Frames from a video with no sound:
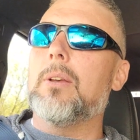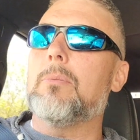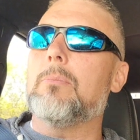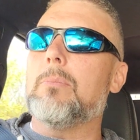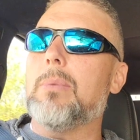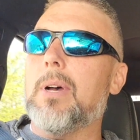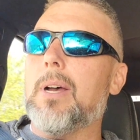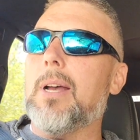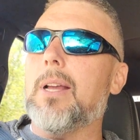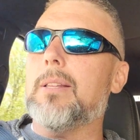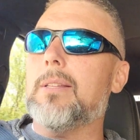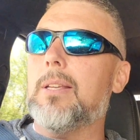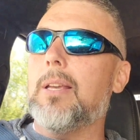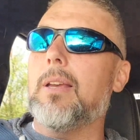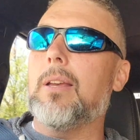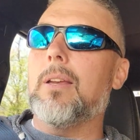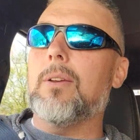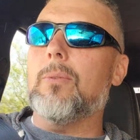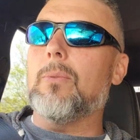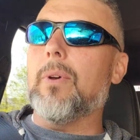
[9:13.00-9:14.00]
But
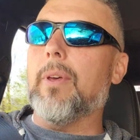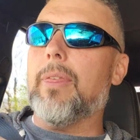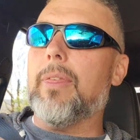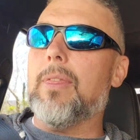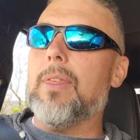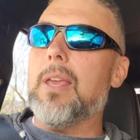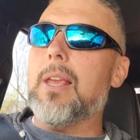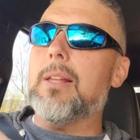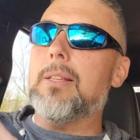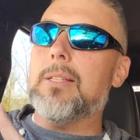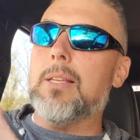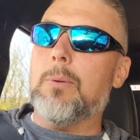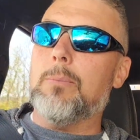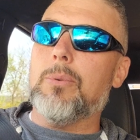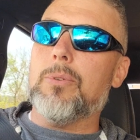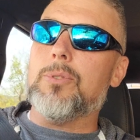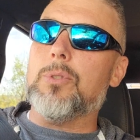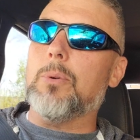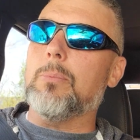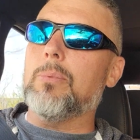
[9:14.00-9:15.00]
with the
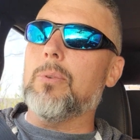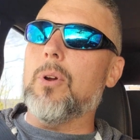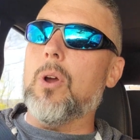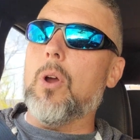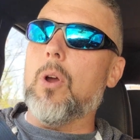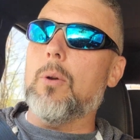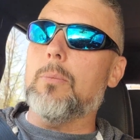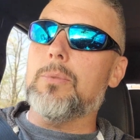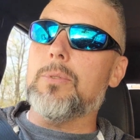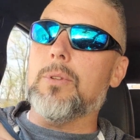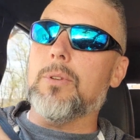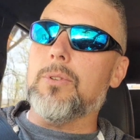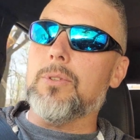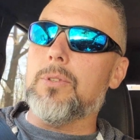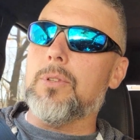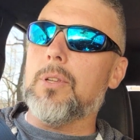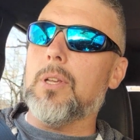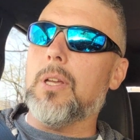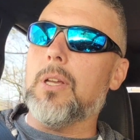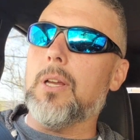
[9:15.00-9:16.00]
temperature probes,
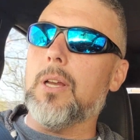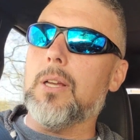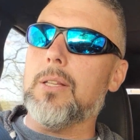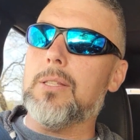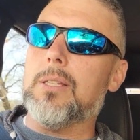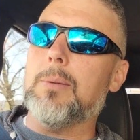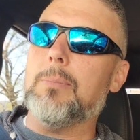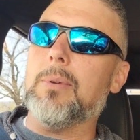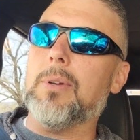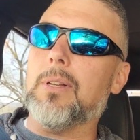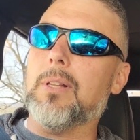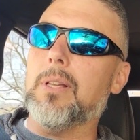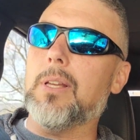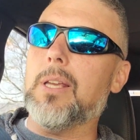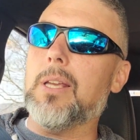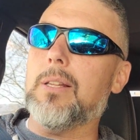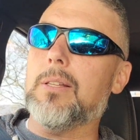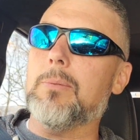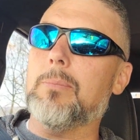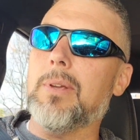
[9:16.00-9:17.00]
there's
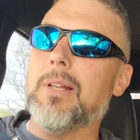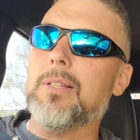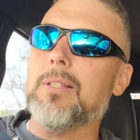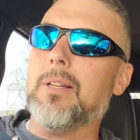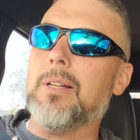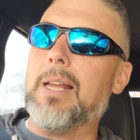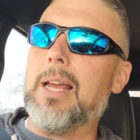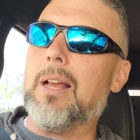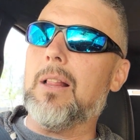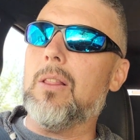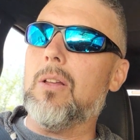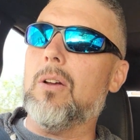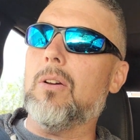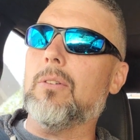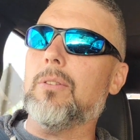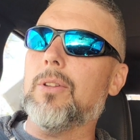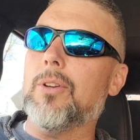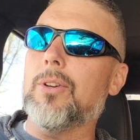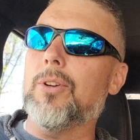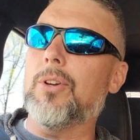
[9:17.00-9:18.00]
typically, depends on how
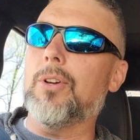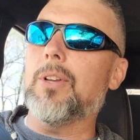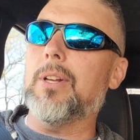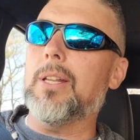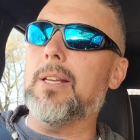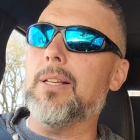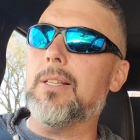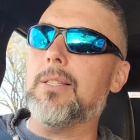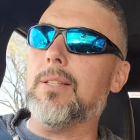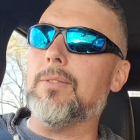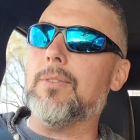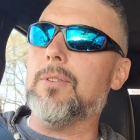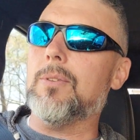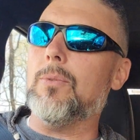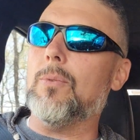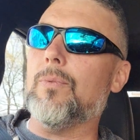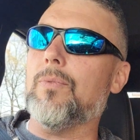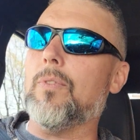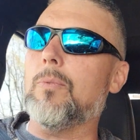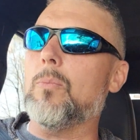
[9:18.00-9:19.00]
long the hood is,
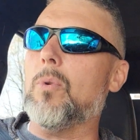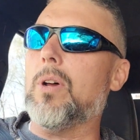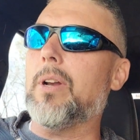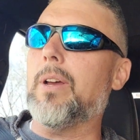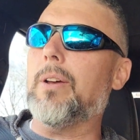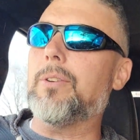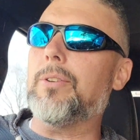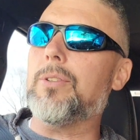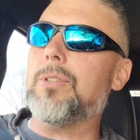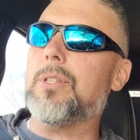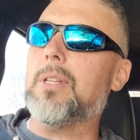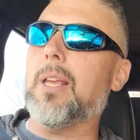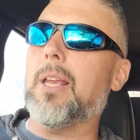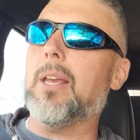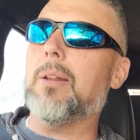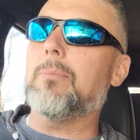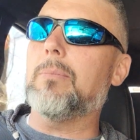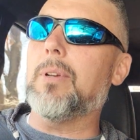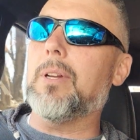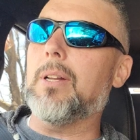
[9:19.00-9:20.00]
from what I
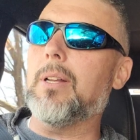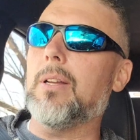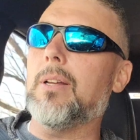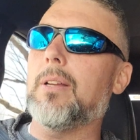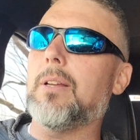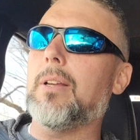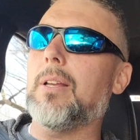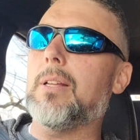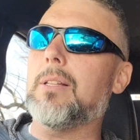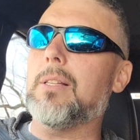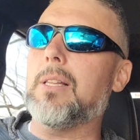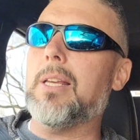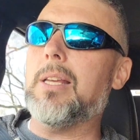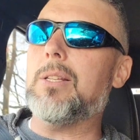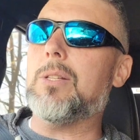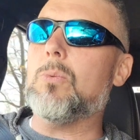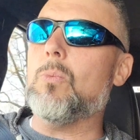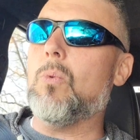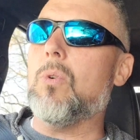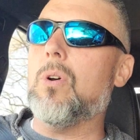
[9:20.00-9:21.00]
understand, but at
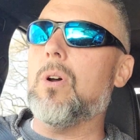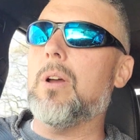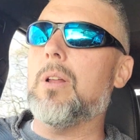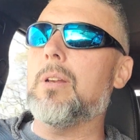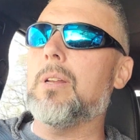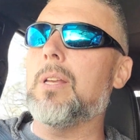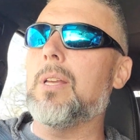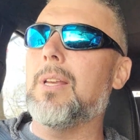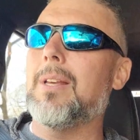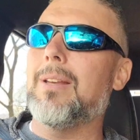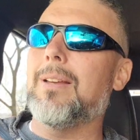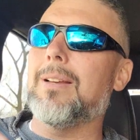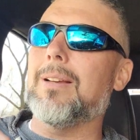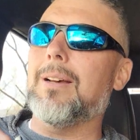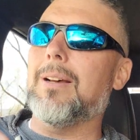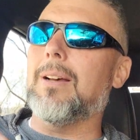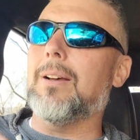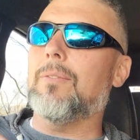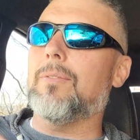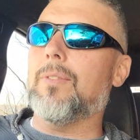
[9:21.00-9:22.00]
least one.
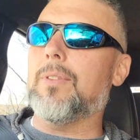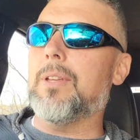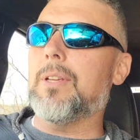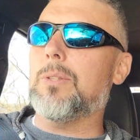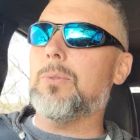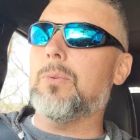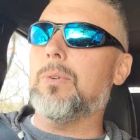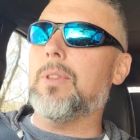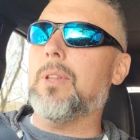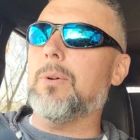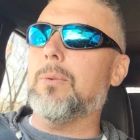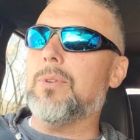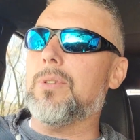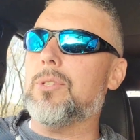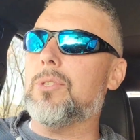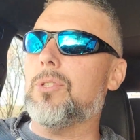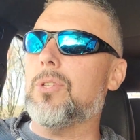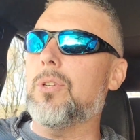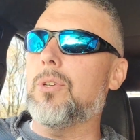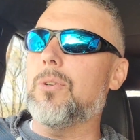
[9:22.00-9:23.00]
For this one, there was
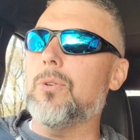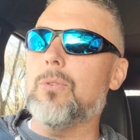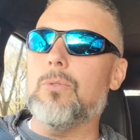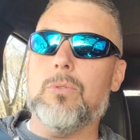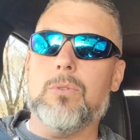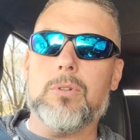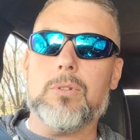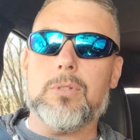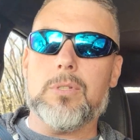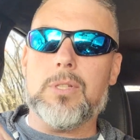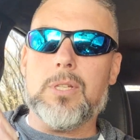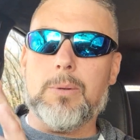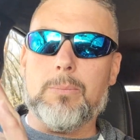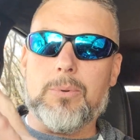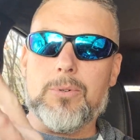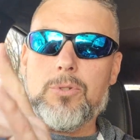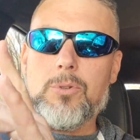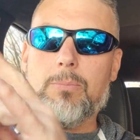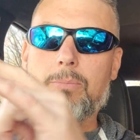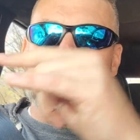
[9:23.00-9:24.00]
2
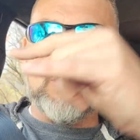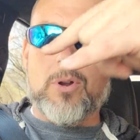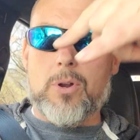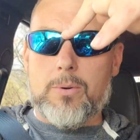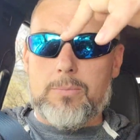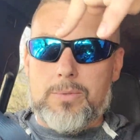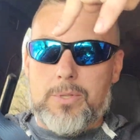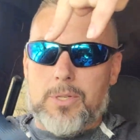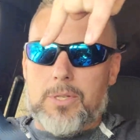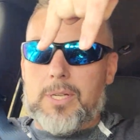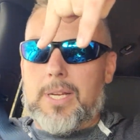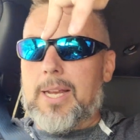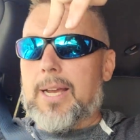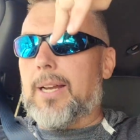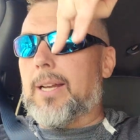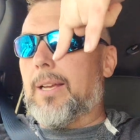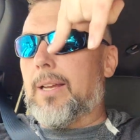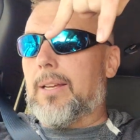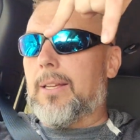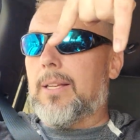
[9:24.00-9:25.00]
temperature probes just
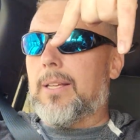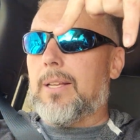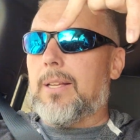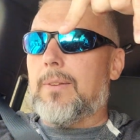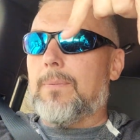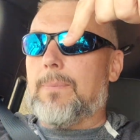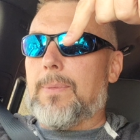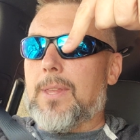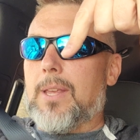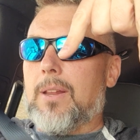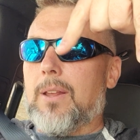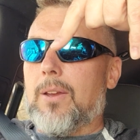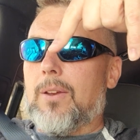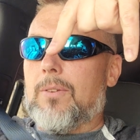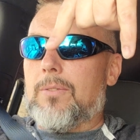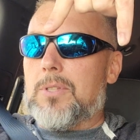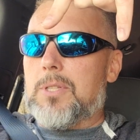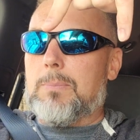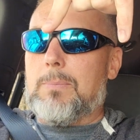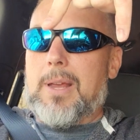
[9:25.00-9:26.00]
kind of,
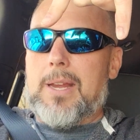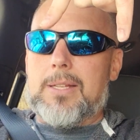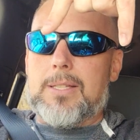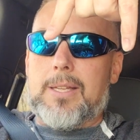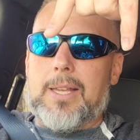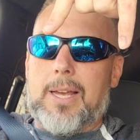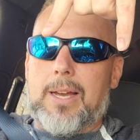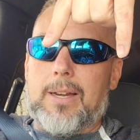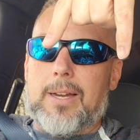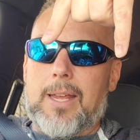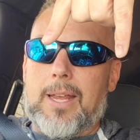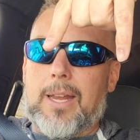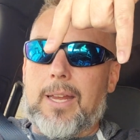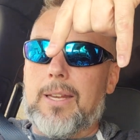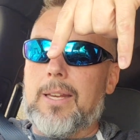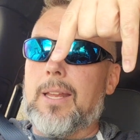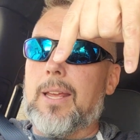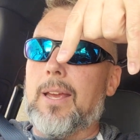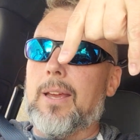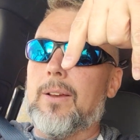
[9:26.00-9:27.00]
spaced out,
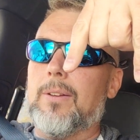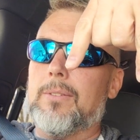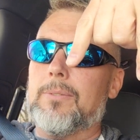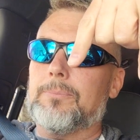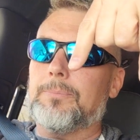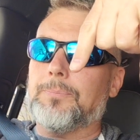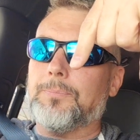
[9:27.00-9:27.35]
hanging down